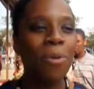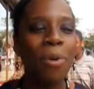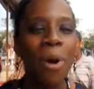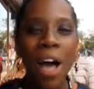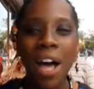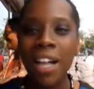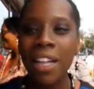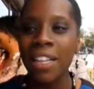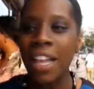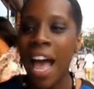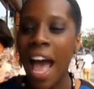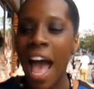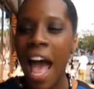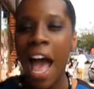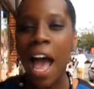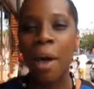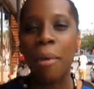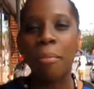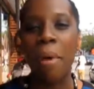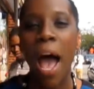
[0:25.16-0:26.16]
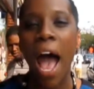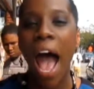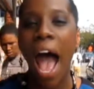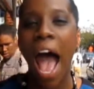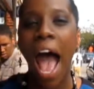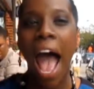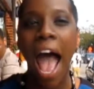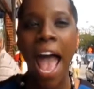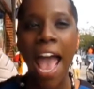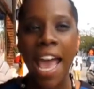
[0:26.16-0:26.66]
Well,
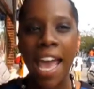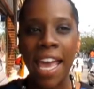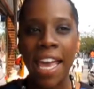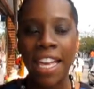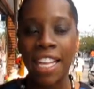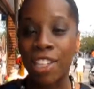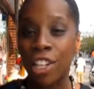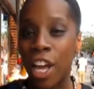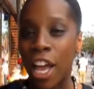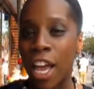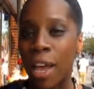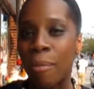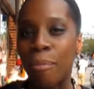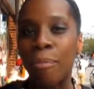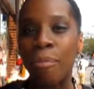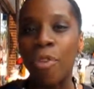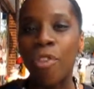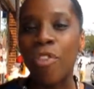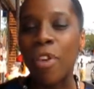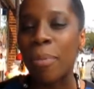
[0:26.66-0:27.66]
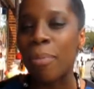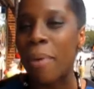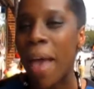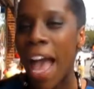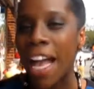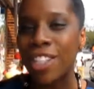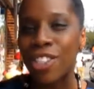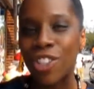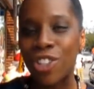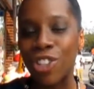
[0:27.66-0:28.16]
I am moving
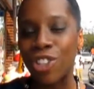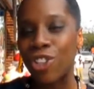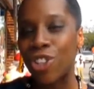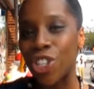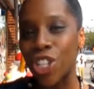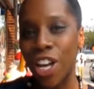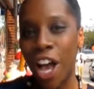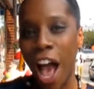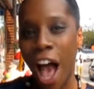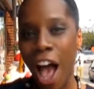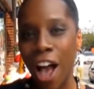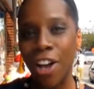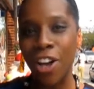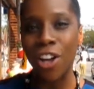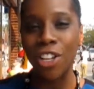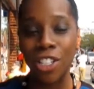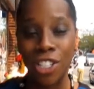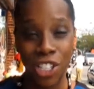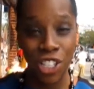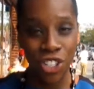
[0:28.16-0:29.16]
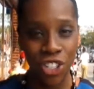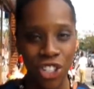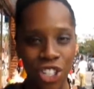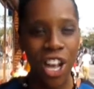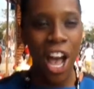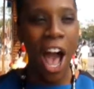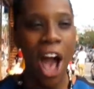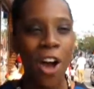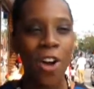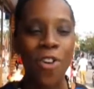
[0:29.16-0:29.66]
back to
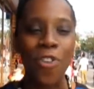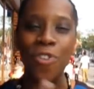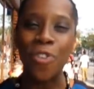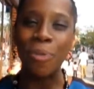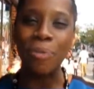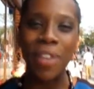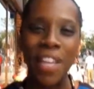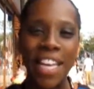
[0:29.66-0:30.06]
Chicago from